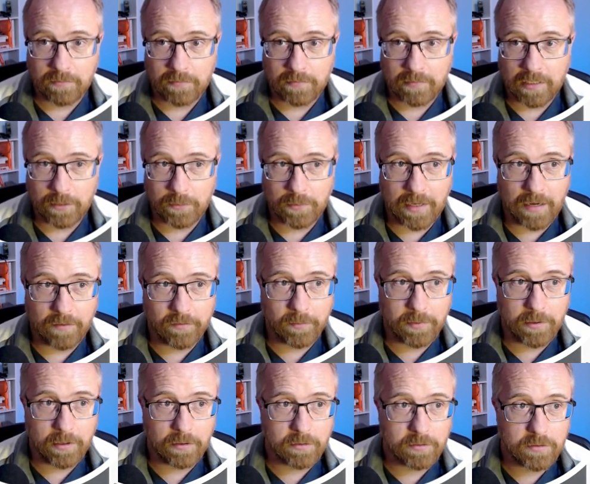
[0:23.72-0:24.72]
like we have
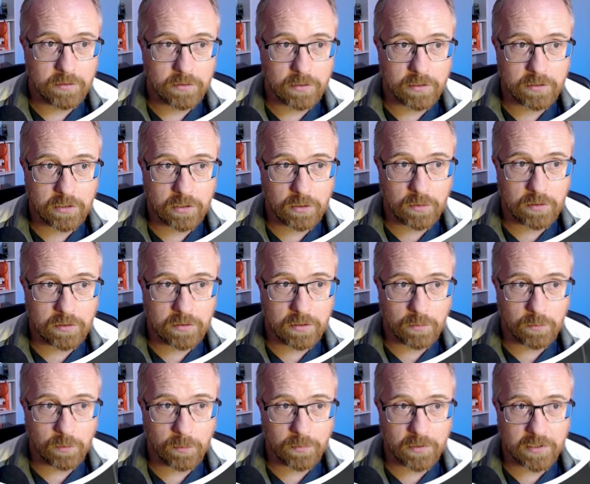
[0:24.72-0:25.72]
up here. So let's go into
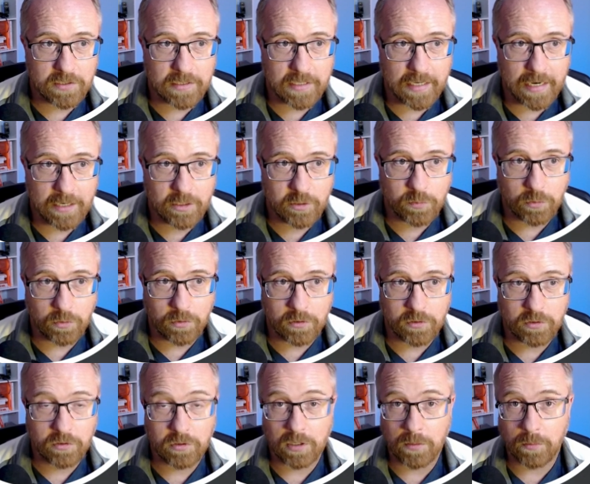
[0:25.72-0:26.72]
the WordPress dashboard.
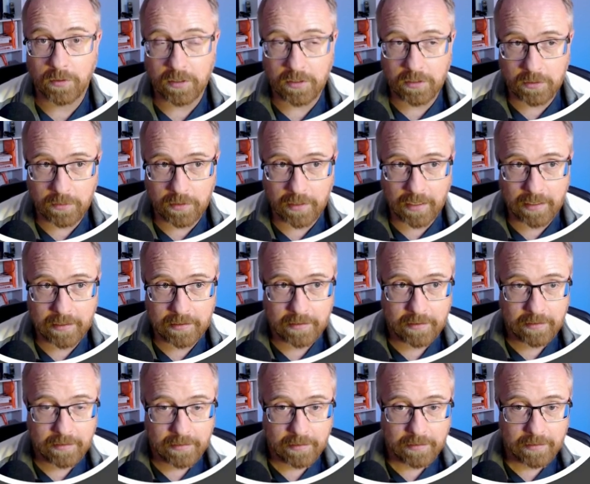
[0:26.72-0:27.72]
I'll show you where to do that
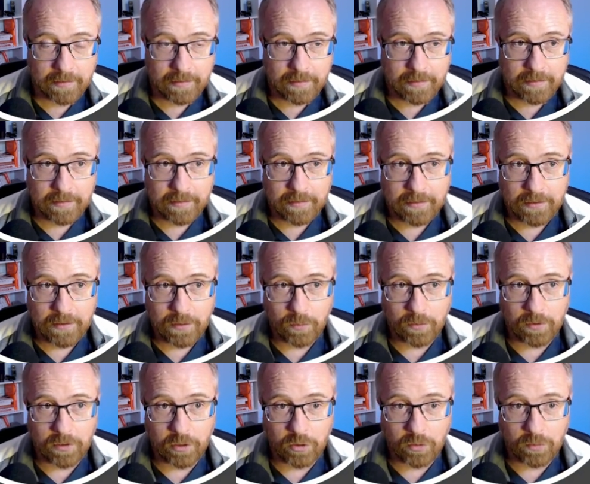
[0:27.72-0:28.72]

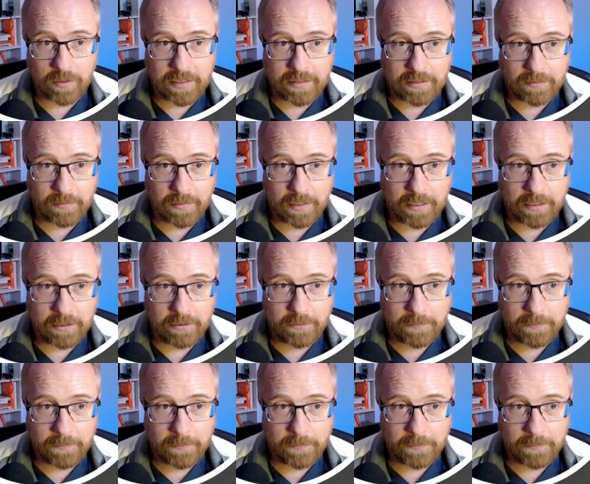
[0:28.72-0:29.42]
were to create the menu,